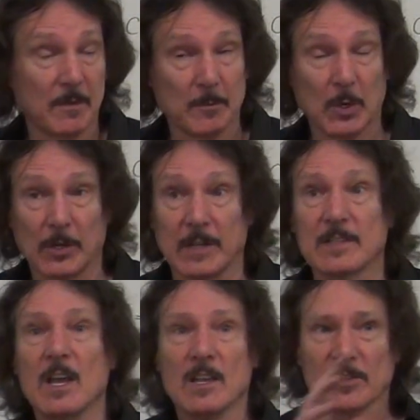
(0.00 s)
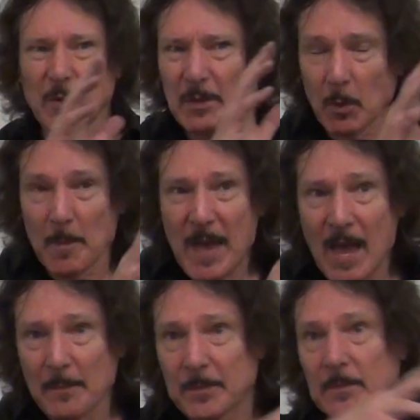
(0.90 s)
of monoids. So it will
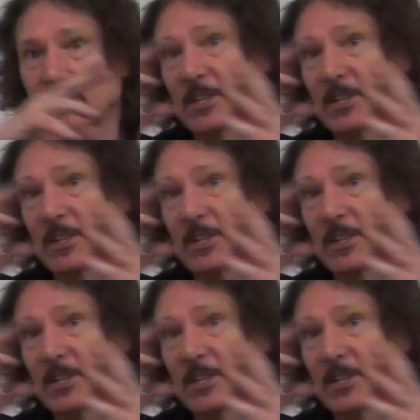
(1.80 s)
map